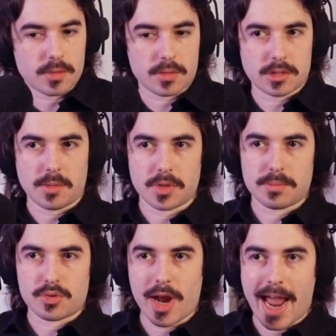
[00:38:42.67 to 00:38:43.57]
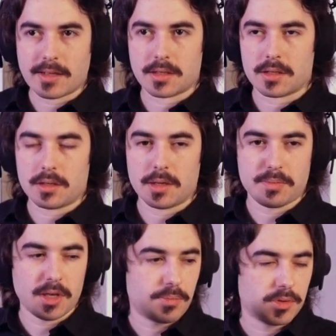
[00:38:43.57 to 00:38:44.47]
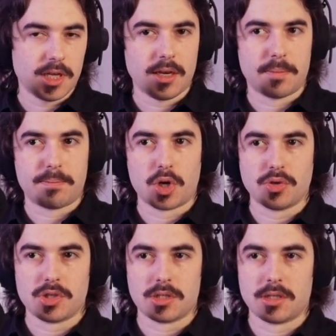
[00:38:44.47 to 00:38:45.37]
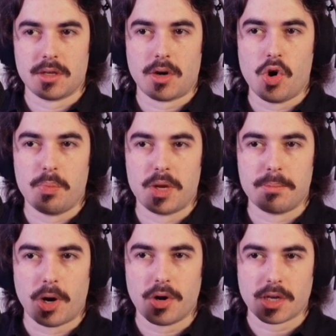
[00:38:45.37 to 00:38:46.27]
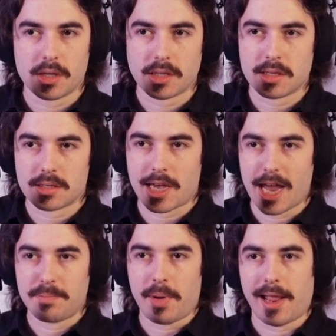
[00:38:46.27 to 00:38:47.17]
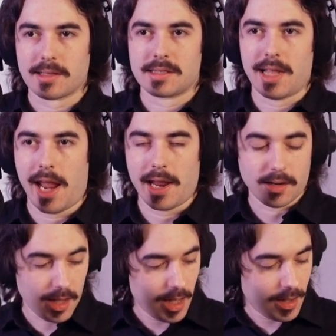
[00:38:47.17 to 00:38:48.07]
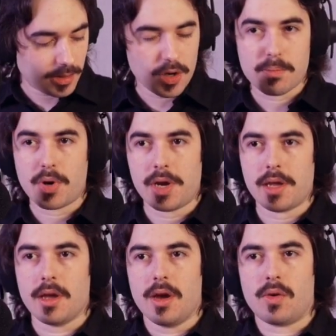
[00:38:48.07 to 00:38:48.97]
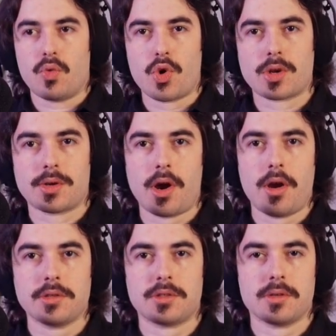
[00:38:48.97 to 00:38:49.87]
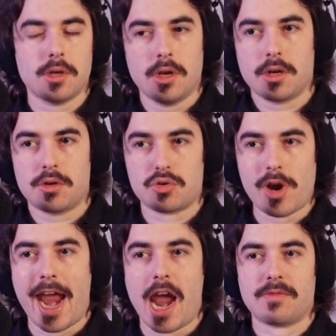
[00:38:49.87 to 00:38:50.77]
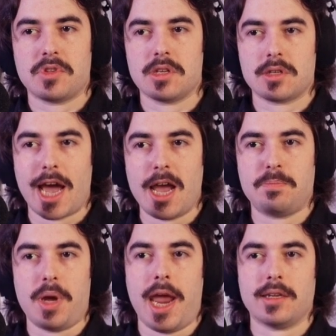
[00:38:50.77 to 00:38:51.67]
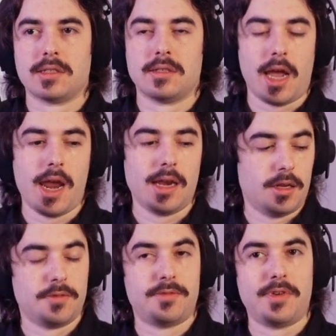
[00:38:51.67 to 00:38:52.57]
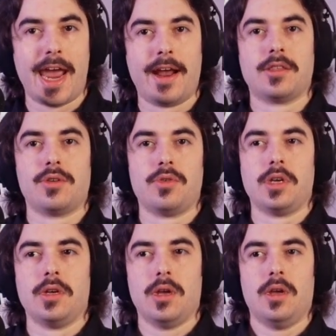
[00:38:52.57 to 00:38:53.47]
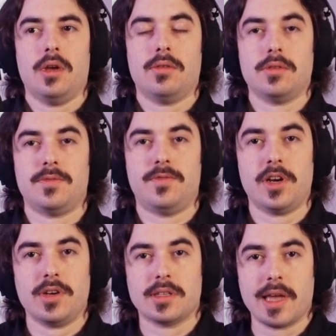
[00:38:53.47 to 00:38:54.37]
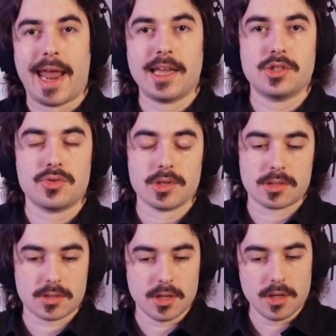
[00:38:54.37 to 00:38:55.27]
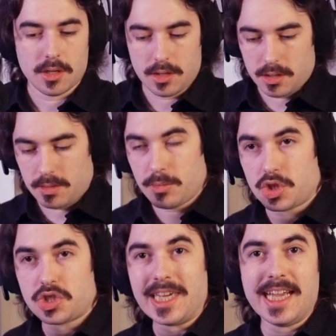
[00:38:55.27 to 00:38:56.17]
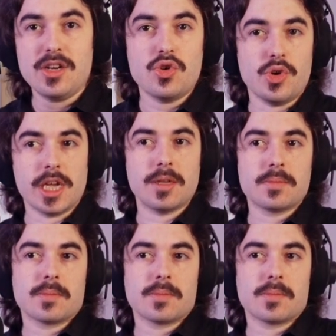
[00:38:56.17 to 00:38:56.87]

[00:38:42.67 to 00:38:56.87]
something practical that people need to purchase in the open market, like this iPad stand. Somebody worked hard to craft this iPad stand in a factory with very dangerous machinery,